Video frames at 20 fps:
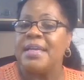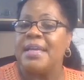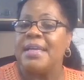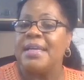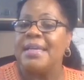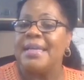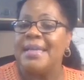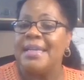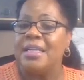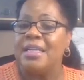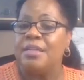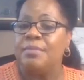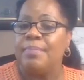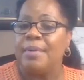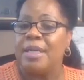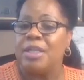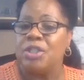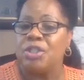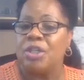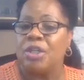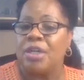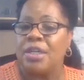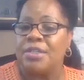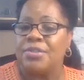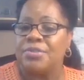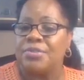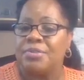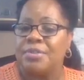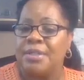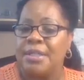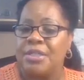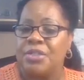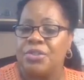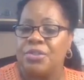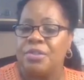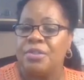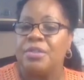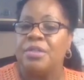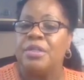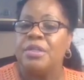a inpatient
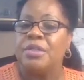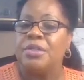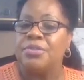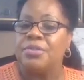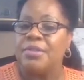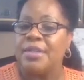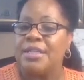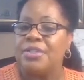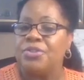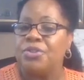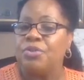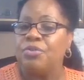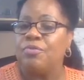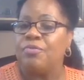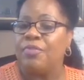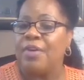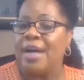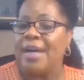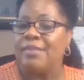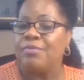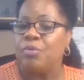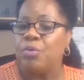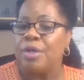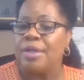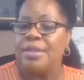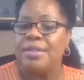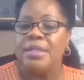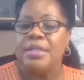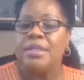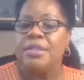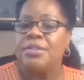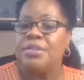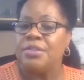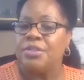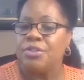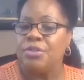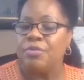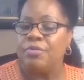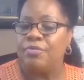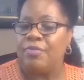consultation. So that's 251 to
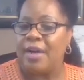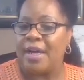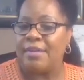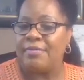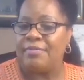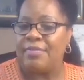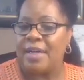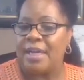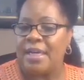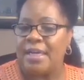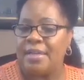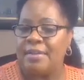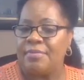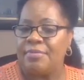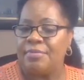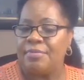255.